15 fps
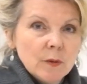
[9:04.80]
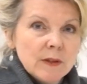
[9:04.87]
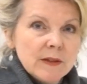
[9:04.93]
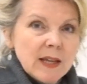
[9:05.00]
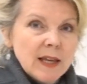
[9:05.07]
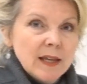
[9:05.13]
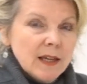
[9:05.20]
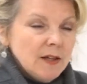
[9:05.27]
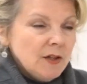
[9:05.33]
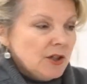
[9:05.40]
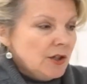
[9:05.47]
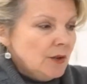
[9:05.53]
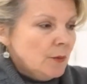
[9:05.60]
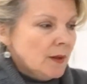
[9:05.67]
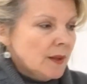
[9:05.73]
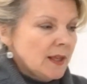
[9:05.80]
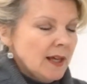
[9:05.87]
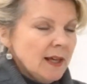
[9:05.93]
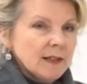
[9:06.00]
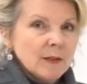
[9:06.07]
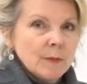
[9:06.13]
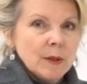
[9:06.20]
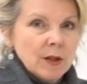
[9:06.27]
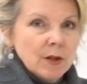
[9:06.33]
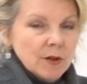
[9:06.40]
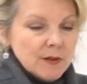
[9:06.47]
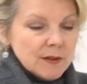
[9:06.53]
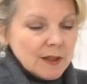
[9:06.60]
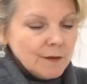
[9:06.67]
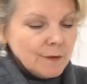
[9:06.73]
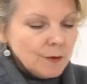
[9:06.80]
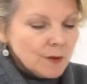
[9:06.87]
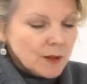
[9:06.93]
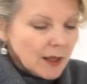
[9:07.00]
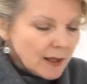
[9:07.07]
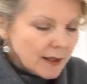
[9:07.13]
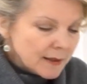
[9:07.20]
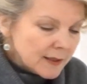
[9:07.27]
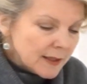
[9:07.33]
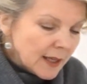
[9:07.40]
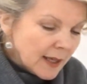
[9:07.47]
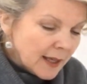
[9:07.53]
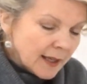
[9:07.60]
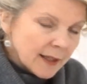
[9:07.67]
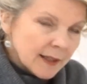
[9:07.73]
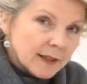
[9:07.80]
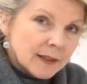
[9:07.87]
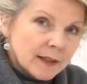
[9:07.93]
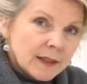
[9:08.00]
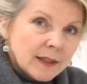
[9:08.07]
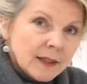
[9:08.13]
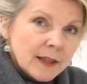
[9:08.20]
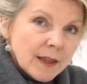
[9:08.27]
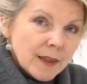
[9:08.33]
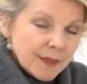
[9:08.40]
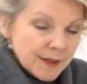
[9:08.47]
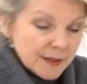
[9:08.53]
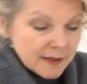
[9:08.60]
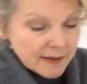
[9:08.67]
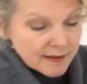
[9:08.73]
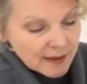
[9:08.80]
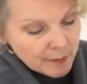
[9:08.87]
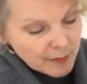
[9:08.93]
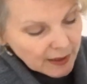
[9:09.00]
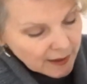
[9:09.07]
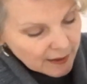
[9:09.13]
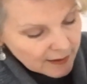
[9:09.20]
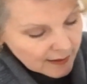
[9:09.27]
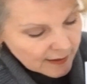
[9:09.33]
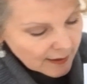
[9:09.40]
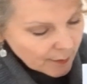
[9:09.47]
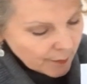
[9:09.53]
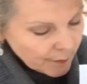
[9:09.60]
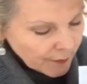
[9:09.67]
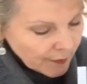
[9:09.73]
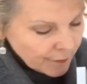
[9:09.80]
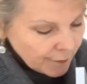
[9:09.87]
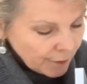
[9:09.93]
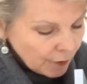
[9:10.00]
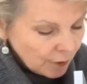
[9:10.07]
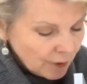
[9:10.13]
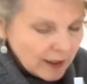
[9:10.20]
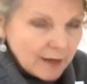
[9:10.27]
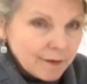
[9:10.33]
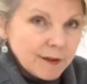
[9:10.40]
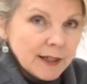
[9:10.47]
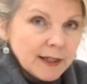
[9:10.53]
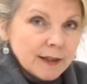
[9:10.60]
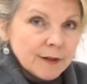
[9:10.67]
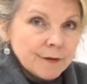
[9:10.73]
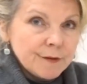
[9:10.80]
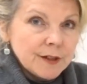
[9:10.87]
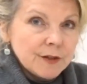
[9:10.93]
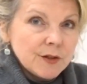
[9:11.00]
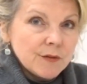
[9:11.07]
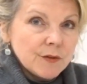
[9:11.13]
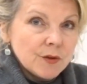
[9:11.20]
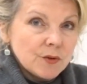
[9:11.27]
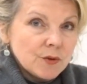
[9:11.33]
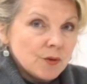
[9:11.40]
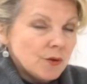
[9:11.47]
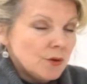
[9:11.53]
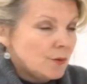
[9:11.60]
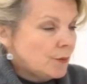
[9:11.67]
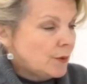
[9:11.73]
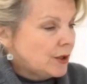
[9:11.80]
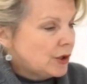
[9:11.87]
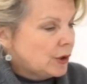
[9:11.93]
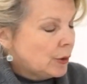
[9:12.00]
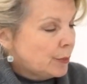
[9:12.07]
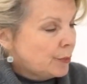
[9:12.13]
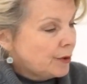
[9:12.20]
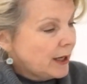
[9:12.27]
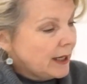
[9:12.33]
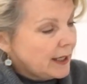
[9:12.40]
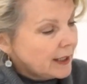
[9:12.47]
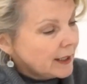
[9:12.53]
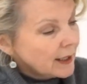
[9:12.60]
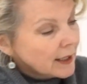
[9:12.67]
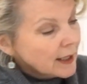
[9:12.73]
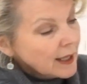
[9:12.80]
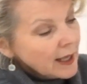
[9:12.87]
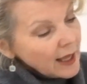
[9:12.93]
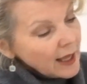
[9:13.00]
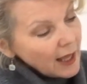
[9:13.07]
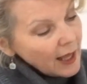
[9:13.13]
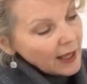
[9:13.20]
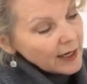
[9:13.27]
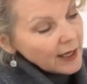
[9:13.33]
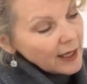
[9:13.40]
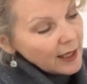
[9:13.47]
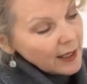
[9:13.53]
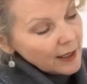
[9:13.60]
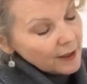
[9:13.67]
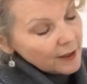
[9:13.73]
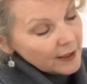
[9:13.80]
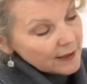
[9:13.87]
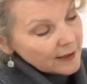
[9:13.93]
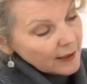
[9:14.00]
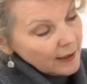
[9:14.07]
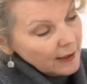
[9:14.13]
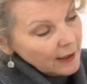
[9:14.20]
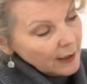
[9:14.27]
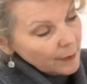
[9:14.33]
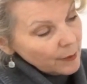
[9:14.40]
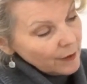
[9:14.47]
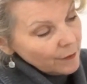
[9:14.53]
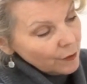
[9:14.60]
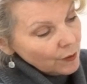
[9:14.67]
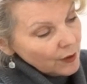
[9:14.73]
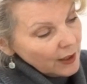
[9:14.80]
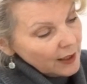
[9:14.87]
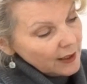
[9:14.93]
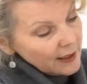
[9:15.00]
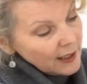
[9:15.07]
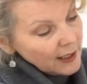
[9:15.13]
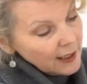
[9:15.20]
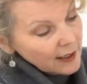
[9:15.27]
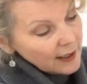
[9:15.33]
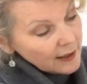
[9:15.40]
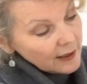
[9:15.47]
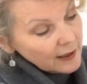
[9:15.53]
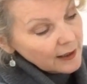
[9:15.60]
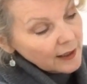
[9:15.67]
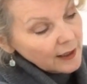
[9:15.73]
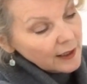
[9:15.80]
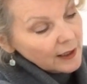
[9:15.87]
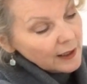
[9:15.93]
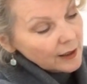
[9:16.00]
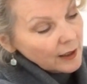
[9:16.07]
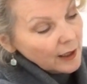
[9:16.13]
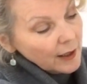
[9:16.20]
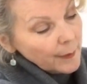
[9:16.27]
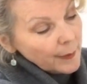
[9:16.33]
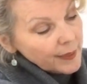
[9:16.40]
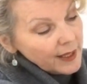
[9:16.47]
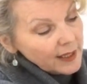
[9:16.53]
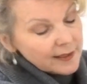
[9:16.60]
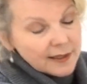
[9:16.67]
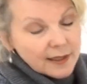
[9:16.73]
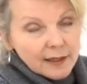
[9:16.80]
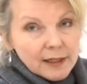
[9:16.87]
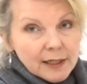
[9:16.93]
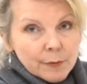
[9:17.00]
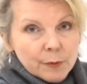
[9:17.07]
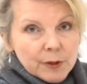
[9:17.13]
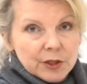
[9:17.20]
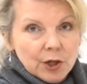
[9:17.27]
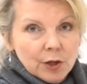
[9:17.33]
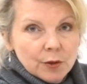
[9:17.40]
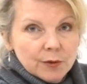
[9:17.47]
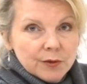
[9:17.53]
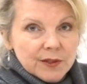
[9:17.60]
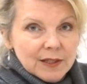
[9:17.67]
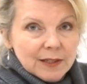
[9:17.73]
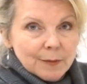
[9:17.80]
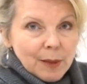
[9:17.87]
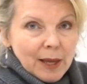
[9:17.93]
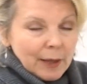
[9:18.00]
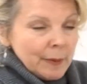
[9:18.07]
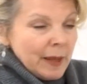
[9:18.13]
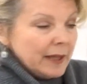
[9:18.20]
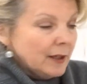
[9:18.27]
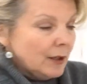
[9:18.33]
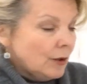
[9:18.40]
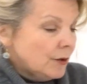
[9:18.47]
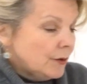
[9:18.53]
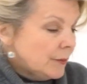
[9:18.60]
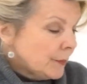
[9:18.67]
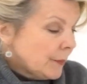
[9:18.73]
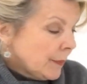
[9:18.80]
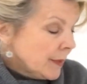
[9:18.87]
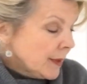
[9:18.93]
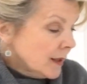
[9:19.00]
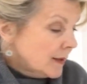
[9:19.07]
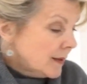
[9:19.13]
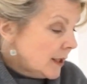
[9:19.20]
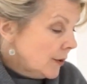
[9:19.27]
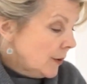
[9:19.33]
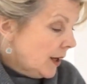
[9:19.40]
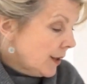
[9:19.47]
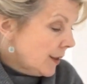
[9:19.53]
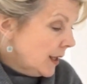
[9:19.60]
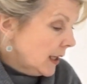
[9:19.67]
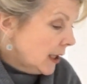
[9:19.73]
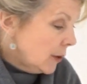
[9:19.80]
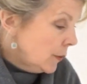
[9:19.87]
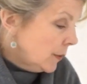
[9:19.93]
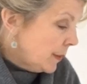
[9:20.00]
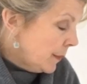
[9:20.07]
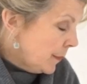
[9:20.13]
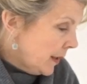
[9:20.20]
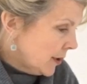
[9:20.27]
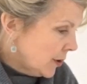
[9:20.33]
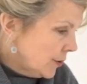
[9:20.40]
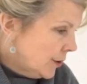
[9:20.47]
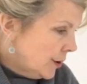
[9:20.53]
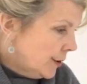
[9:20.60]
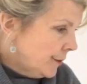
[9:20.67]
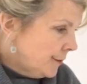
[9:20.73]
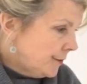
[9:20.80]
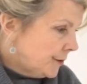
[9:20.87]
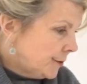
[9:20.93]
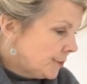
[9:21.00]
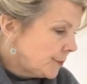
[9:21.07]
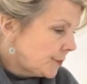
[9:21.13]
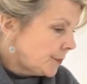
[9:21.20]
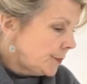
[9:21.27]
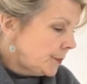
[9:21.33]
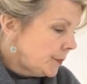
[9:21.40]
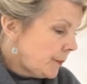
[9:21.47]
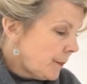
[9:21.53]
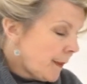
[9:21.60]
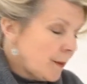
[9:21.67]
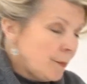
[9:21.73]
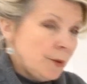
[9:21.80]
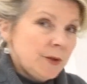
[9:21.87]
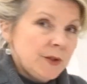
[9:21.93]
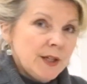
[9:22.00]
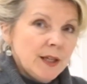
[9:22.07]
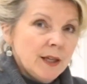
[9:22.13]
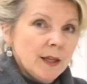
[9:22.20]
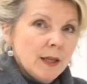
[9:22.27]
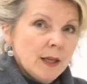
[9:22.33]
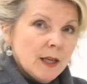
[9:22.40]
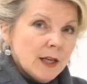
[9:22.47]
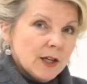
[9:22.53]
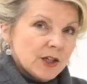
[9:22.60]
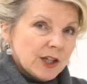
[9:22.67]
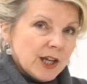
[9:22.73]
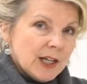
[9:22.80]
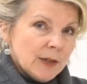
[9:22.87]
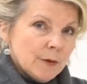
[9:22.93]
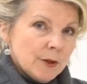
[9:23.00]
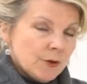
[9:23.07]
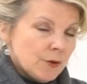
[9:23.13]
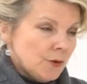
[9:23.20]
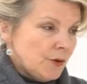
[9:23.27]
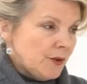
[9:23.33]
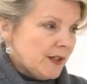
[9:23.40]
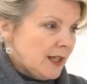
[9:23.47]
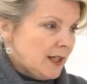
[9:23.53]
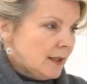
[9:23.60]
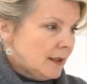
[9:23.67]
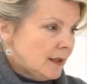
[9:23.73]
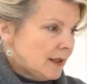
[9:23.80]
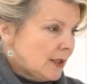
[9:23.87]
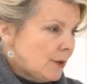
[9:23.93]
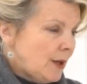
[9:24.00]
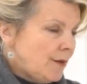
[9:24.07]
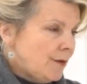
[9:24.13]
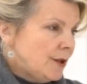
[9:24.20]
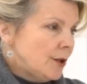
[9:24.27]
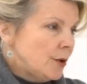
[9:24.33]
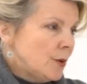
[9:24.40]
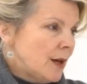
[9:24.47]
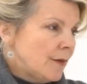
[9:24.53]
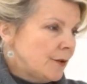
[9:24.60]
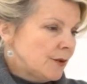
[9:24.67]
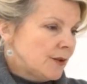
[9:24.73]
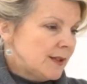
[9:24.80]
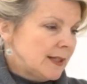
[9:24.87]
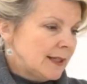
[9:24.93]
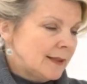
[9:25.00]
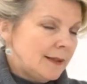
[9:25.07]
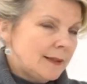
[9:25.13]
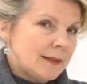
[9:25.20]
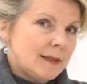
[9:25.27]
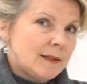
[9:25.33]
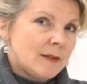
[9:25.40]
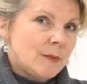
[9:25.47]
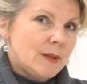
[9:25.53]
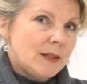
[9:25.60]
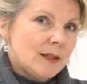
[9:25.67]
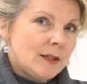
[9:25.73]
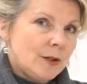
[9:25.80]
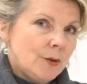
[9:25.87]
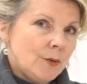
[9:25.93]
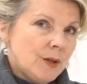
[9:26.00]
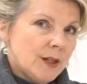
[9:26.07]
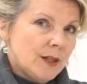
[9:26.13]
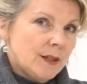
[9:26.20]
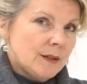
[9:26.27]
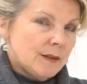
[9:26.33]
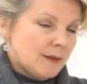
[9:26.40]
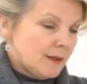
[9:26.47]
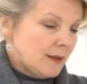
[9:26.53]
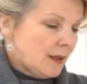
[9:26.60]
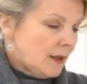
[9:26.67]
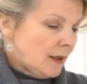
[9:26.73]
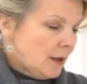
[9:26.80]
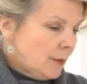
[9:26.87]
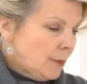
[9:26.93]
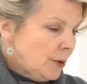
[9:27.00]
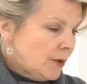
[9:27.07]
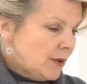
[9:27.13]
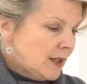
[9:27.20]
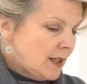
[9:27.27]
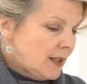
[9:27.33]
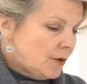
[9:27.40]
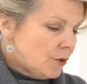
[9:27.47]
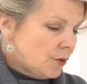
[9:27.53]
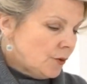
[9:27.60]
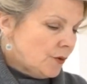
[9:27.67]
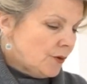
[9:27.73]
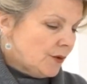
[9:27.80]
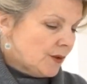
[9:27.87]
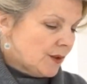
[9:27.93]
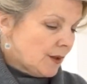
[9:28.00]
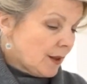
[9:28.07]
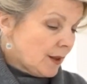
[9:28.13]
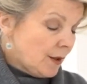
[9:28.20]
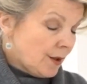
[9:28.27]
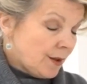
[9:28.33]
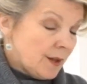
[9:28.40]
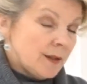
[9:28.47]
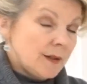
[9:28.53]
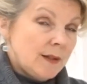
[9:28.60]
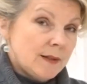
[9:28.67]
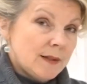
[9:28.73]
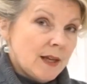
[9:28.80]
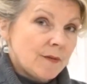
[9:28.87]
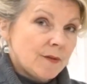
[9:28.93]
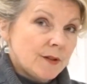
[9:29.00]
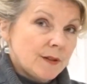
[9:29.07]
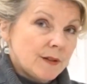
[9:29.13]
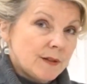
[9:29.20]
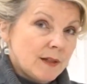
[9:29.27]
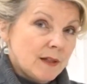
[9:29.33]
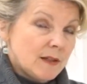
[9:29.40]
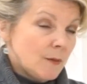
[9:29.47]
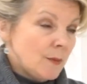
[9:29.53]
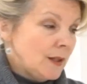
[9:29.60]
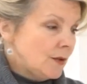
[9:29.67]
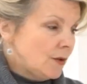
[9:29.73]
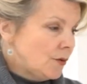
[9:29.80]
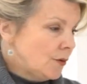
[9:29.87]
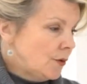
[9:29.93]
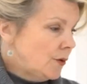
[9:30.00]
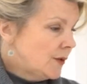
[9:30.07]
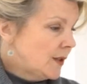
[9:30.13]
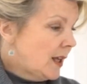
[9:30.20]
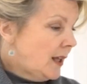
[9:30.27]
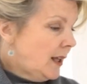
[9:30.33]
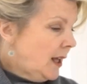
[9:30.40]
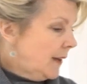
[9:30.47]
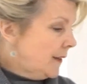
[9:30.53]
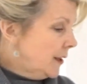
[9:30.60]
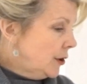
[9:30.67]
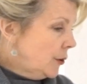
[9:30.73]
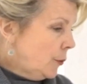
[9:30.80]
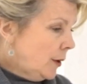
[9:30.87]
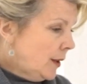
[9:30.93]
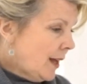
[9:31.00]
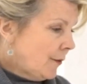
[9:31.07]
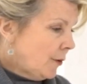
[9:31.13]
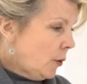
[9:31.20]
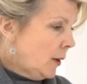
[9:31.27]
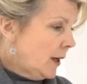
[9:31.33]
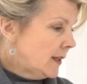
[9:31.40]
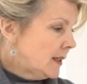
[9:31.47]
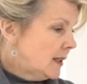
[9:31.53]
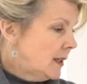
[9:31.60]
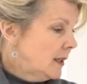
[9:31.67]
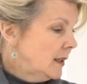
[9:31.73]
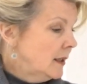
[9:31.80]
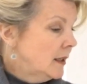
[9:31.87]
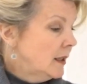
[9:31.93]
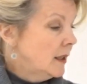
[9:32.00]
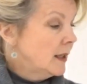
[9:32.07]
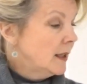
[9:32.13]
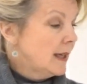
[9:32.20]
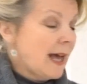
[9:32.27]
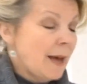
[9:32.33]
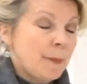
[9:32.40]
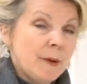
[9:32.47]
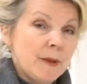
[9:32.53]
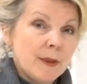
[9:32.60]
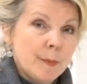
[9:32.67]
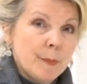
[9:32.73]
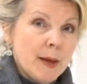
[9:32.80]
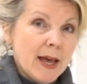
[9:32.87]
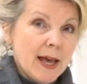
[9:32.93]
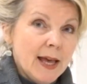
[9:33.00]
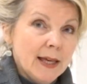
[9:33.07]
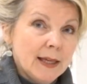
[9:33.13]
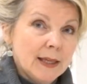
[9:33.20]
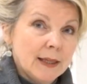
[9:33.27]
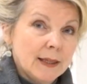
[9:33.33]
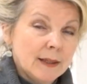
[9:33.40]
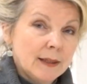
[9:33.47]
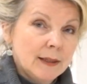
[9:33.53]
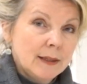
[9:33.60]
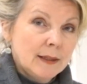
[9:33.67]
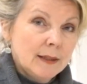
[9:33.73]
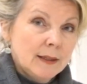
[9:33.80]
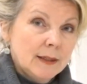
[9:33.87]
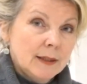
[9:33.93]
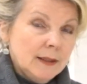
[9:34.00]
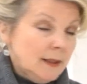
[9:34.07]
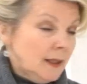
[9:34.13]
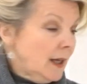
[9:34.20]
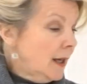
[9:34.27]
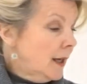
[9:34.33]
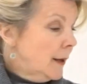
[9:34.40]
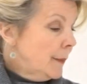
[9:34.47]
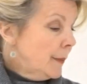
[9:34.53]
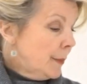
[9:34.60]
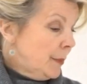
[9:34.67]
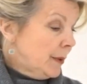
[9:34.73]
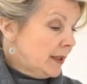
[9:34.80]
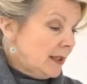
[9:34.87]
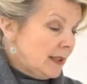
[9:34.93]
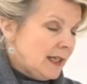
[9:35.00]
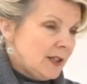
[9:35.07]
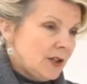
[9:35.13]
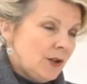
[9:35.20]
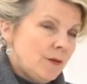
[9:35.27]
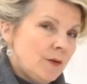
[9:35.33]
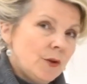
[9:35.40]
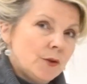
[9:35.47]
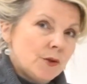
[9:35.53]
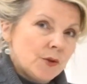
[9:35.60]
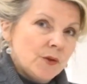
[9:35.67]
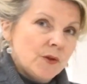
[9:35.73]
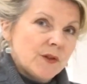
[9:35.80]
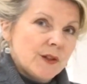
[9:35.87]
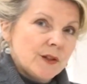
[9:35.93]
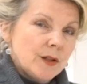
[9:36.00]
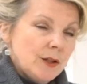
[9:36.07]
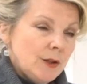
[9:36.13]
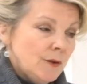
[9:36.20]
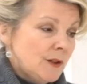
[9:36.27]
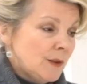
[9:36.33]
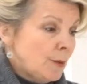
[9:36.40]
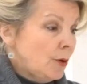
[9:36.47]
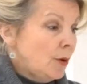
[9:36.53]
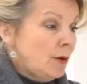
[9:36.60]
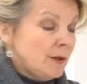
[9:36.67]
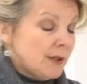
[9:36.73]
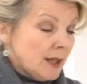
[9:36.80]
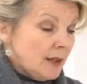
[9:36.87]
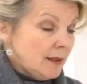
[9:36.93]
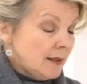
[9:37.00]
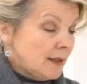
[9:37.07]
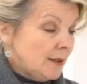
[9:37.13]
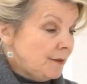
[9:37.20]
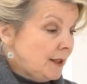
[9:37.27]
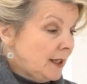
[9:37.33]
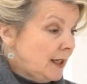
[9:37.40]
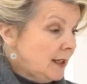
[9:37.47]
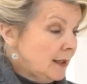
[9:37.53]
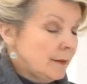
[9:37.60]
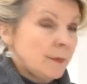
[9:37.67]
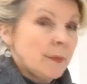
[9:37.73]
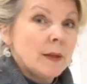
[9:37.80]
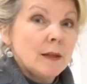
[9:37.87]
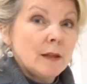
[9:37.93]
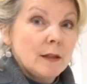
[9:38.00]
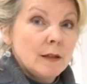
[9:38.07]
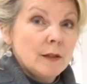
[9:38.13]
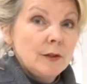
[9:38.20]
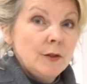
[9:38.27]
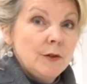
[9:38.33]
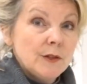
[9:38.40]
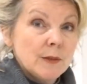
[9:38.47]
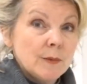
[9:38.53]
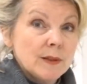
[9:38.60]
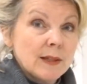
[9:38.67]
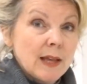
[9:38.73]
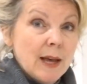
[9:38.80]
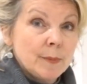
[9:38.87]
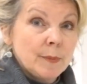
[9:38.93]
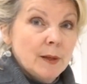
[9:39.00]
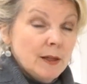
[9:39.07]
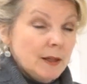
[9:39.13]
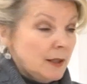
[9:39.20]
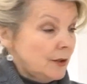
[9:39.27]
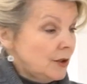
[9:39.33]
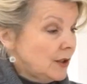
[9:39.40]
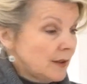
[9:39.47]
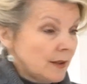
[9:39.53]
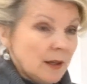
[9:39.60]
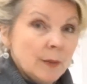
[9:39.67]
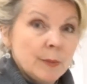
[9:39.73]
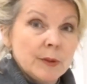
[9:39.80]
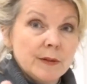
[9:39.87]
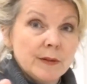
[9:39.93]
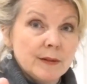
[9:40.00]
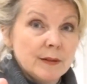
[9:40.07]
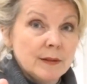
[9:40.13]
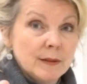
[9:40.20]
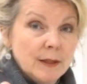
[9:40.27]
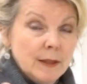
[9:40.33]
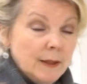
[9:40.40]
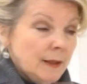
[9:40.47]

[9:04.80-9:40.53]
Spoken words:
would take issue with that, because if you cut here, this is the mechanism for levelling the front of the drawer, which you'll break, and here is a clip. If you cut here, that's the clip which holds this back panel on. So I think you would be better off putting shallower drawers in. So even though you have your 60 centimetre units, put in drawers, the 37 centimetre drawers, and then you will have quite a gap at the back, but at least you've got drawers that are usable. Alternatively, use them as just cupboards.